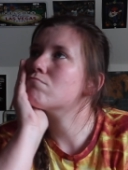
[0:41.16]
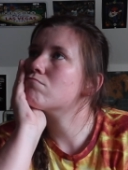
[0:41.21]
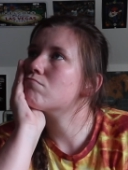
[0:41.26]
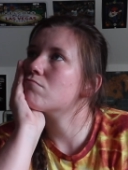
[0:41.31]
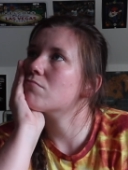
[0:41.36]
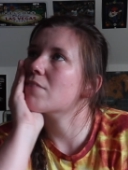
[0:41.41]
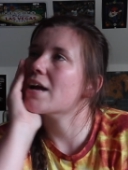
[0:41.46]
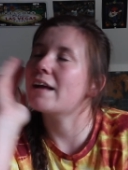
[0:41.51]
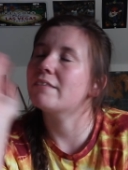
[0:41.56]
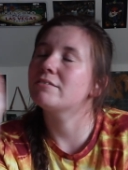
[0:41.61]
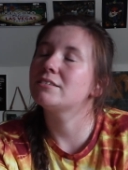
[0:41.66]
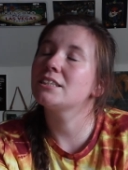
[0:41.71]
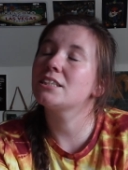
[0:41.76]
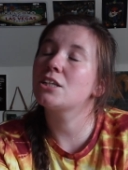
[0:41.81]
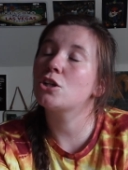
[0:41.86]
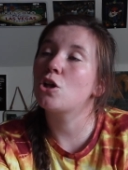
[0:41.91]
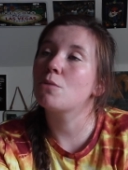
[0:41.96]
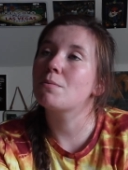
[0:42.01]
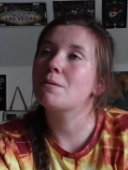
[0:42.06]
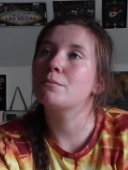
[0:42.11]
I've seen a lot
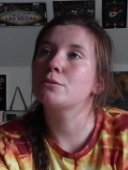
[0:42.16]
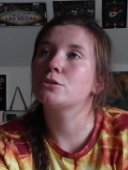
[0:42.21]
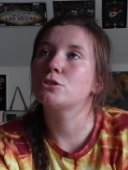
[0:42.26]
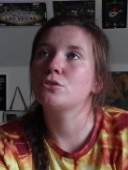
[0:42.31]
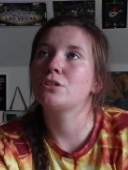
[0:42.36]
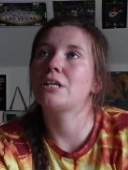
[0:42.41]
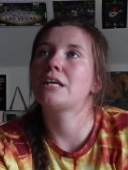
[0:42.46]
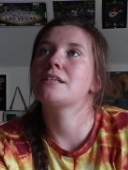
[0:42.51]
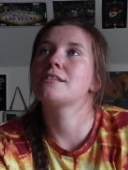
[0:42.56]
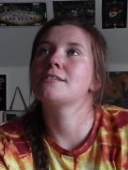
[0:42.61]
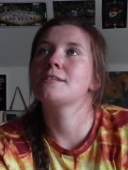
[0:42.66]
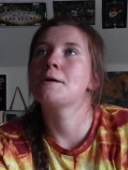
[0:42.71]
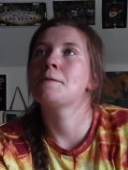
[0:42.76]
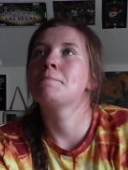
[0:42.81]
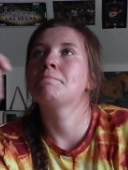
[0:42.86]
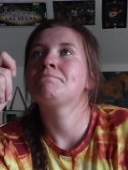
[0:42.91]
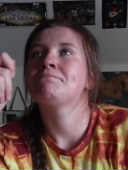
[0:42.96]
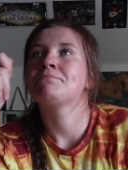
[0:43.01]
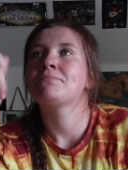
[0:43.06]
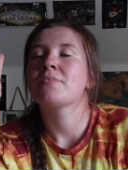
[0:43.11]
of people do this
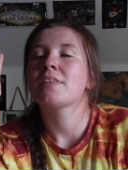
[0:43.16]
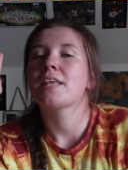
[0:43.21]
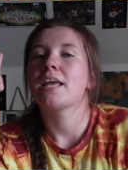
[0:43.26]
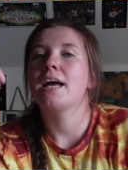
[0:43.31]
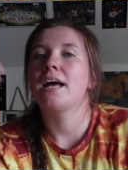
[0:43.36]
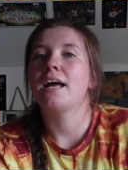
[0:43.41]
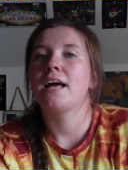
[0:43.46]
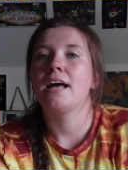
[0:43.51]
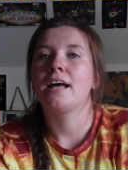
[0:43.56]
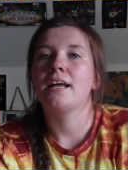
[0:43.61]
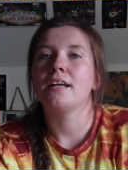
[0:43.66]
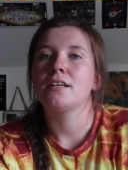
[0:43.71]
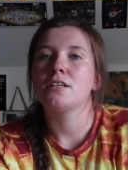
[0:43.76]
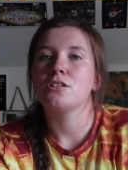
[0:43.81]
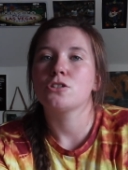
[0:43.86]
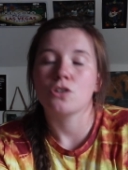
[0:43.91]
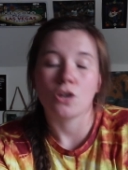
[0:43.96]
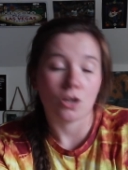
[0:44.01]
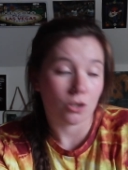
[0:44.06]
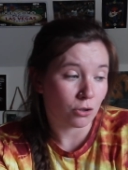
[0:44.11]
and
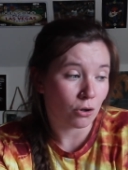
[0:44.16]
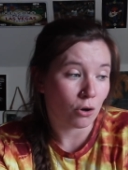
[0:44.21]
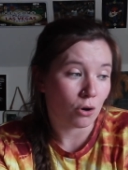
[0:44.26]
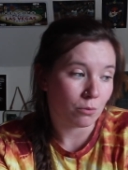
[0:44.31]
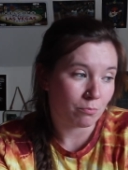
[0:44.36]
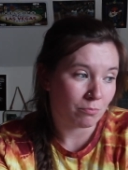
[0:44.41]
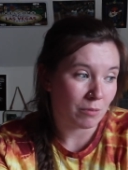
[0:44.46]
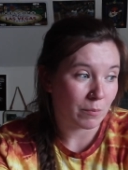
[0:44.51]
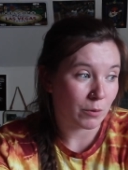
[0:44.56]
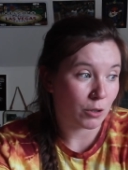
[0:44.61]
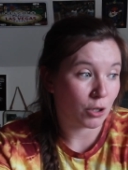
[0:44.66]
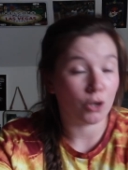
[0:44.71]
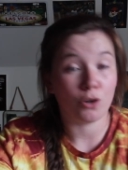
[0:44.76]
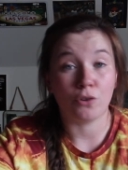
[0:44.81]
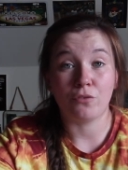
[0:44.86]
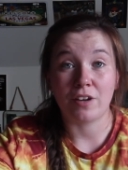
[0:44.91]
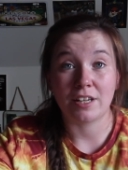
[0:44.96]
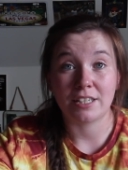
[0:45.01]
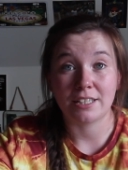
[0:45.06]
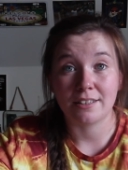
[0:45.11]
I thought it'd be cool if I
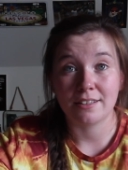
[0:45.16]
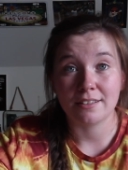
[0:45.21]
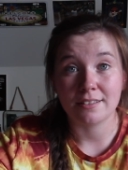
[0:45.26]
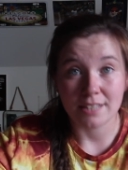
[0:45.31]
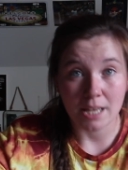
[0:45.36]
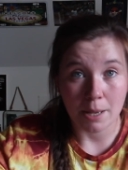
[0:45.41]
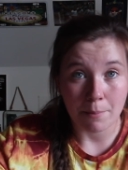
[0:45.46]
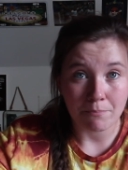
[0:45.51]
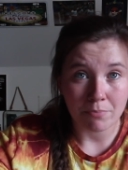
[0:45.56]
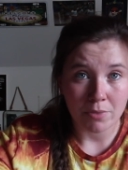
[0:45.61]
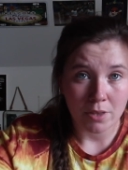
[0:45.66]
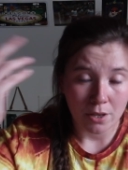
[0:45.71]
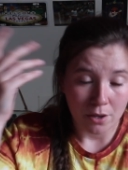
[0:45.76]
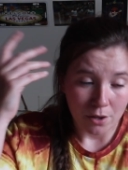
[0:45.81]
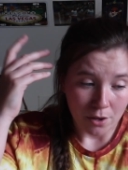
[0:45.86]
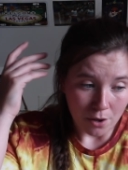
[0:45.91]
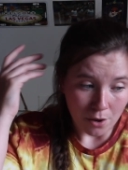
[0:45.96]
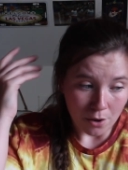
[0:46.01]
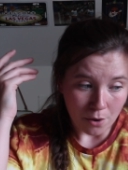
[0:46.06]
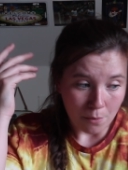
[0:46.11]
did the same.
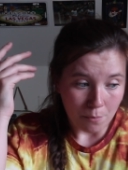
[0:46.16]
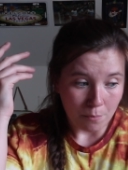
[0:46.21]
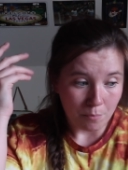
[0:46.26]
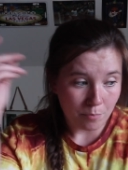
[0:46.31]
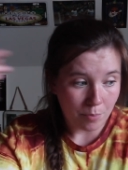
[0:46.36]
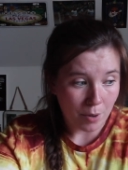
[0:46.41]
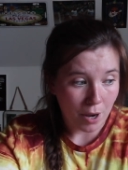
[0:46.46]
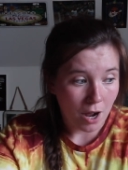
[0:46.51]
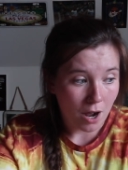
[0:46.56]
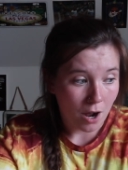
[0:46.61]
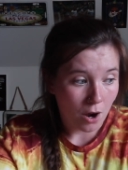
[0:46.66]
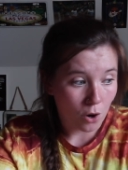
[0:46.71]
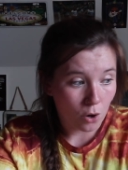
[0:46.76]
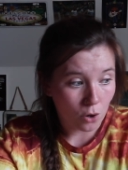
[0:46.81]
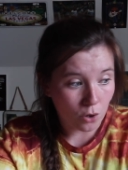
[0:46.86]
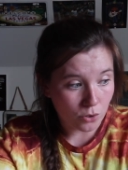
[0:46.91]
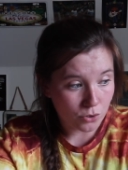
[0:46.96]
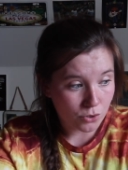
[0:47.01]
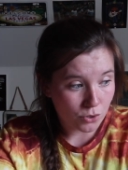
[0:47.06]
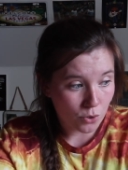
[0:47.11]
But
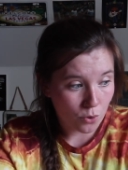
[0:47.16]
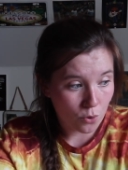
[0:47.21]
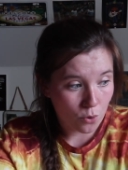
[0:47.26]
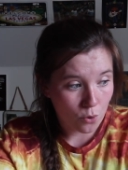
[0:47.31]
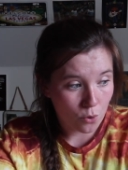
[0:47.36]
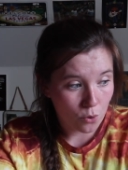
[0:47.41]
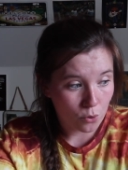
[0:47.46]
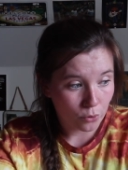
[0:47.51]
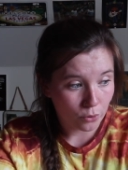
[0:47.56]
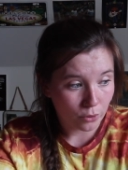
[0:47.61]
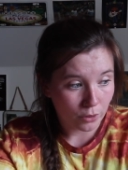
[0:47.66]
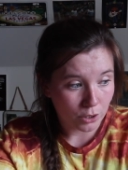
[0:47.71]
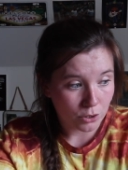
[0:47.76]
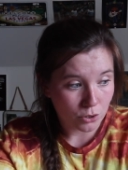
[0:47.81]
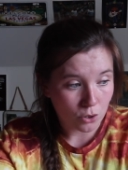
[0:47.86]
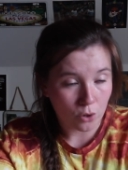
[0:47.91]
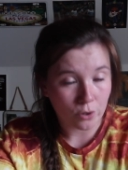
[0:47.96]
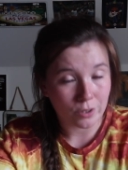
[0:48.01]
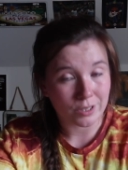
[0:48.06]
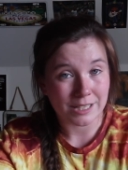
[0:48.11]
also the
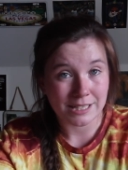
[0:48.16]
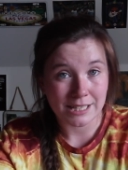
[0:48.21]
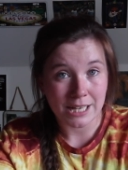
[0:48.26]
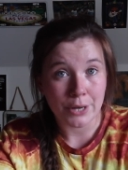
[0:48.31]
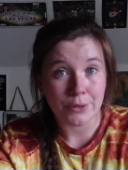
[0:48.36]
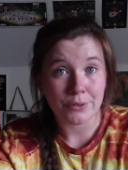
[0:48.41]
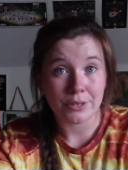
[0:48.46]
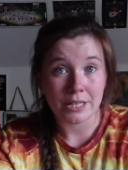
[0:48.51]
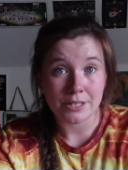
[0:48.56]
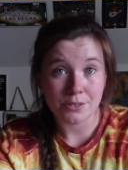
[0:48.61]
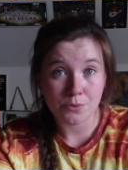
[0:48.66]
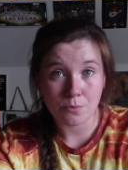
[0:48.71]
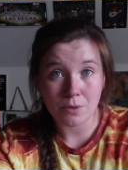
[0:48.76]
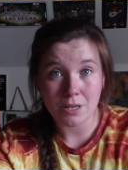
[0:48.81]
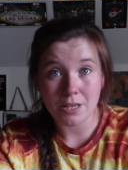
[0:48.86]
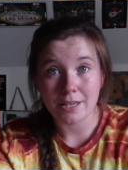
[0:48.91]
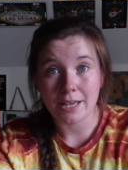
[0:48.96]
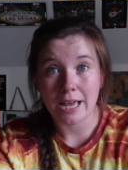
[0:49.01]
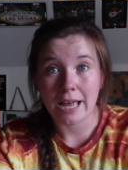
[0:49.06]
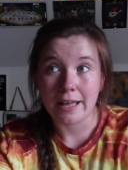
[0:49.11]
talk of the town this week
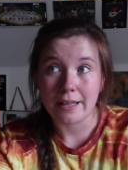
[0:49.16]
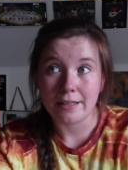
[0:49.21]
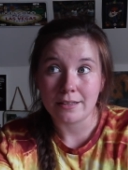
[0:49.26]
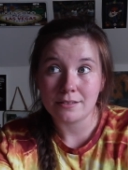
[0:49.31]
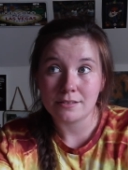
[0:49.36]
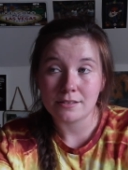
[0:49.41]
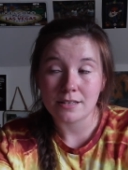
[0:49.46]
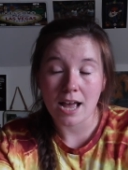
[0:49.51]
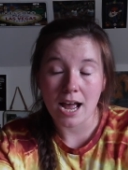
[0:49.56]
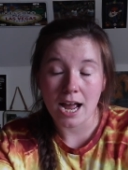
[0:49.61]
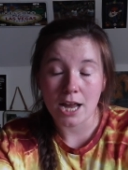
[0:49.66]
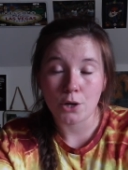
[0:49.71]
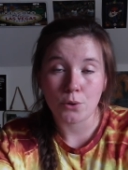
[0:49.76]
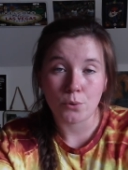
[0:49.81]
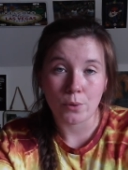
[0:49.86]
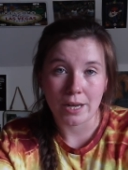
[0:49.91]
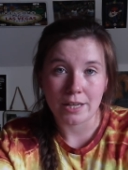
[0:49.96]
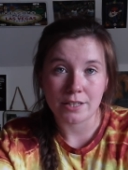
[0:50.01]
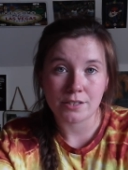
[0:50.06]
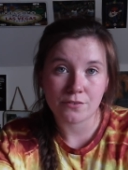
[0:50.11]
is i O
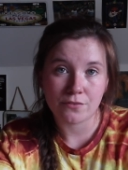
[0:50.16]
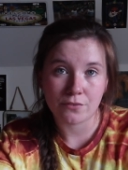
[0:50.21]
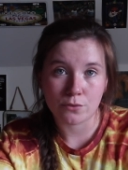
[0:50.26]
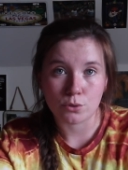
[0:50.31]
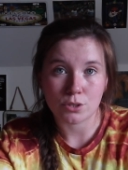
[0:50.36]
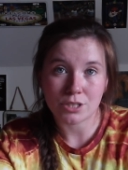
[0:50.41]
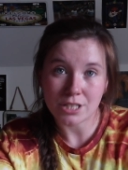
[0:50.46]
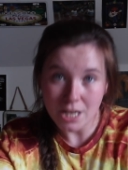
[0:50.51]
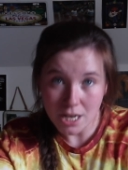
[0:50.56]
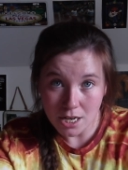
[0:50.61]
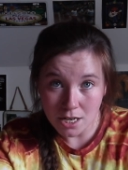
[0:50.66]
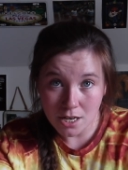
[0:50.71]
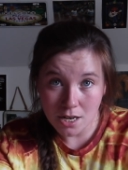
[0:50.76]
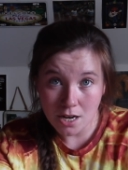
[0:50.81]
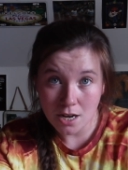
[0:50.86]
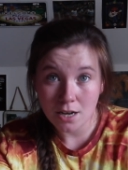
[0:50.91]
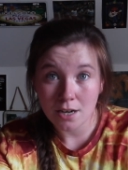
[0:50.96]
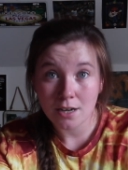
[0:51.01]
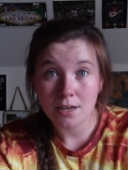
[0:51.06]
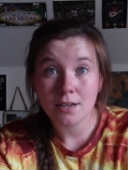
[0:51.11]
S fourteen.
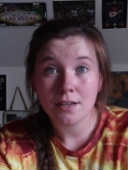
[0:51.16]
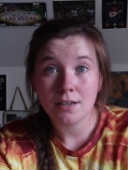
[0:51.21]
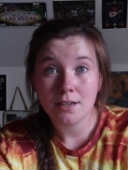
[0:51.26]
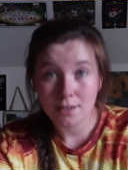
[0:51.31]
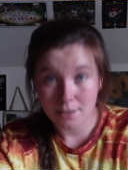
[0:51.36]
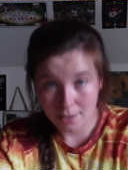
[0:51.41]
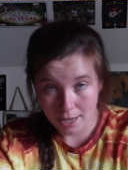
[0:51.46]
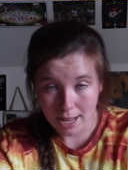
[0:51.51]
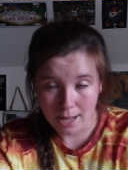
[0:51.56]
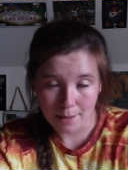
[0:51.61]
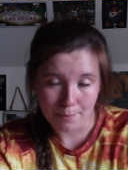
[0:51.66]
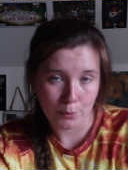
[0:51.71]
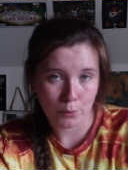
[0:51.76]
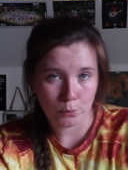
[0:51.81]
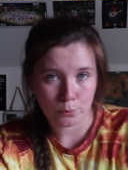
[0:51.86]
Apple.